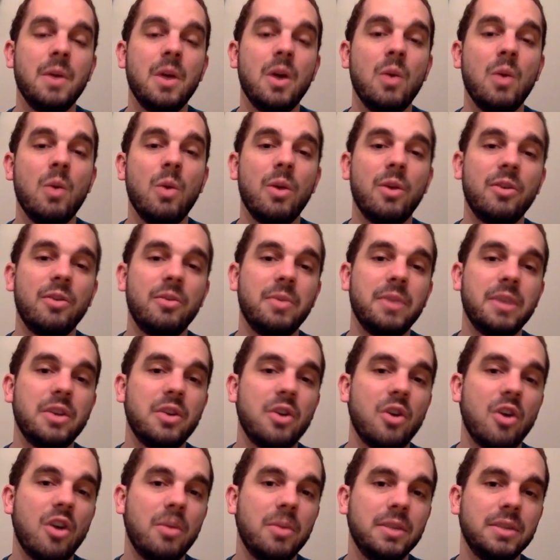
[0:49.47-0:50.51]
whether it be
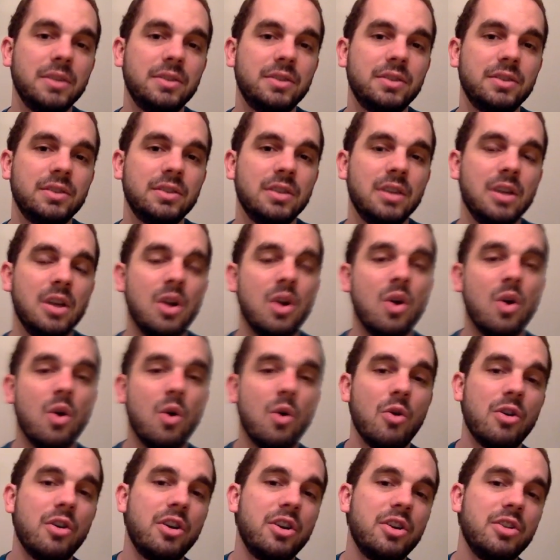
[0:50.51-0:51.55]
garbage
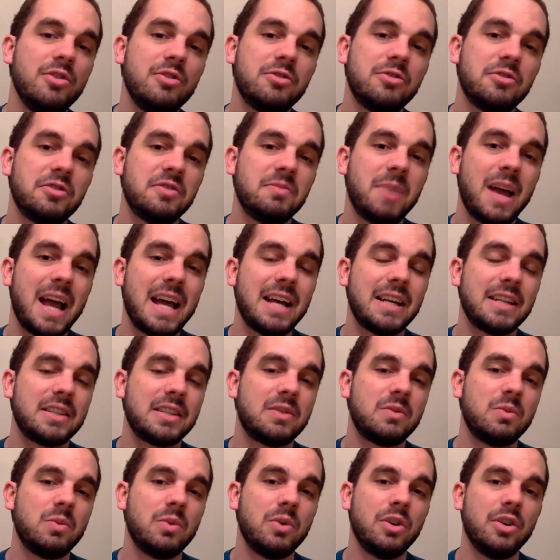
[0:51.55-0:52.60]
or a user's
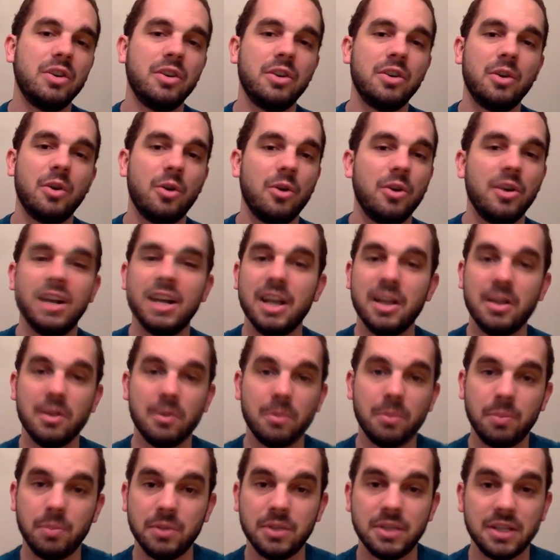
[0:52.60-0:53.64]
password or any other
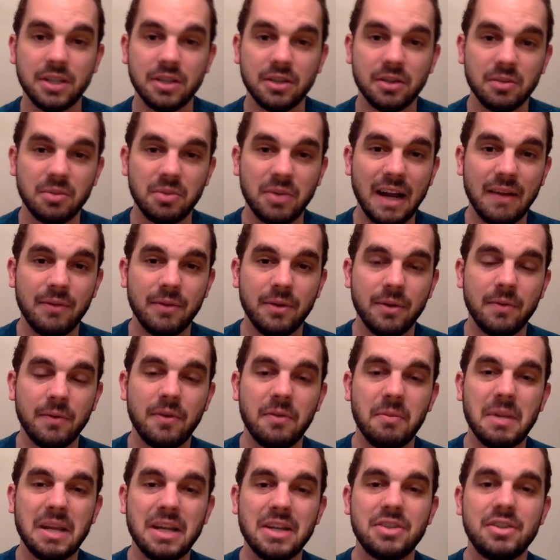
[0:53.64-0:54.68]
particular private
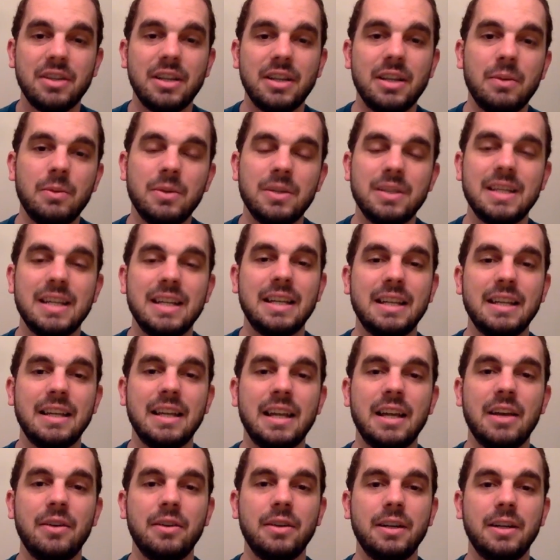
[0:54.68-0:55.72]
information that was hanging
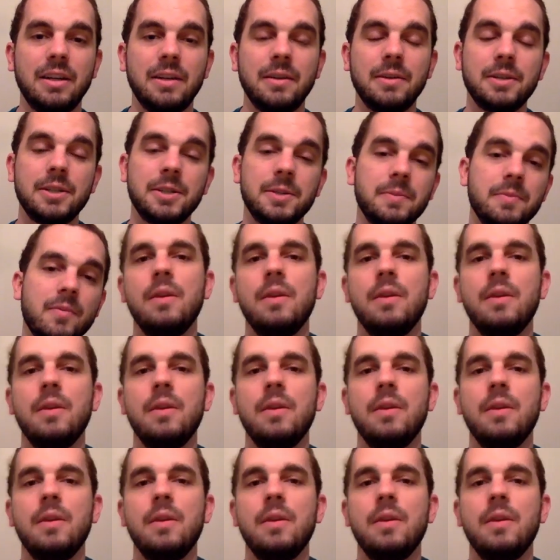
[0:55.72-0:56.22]
out in it.